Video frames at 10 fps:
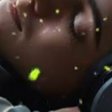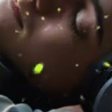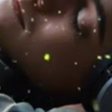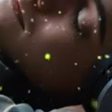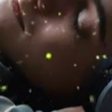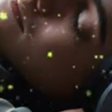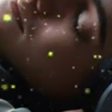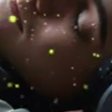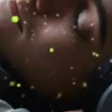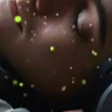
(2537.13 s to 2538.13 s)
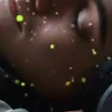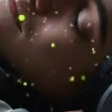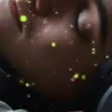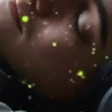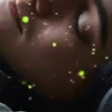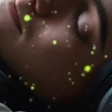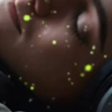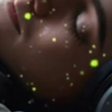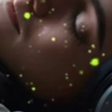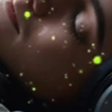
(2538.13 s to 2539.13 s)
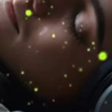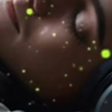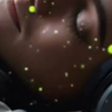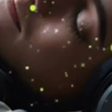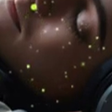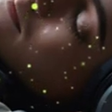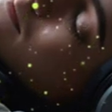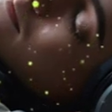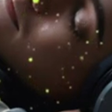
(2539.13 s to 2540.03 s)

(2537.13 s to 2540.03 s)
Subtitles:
Chapter 4. The Secret of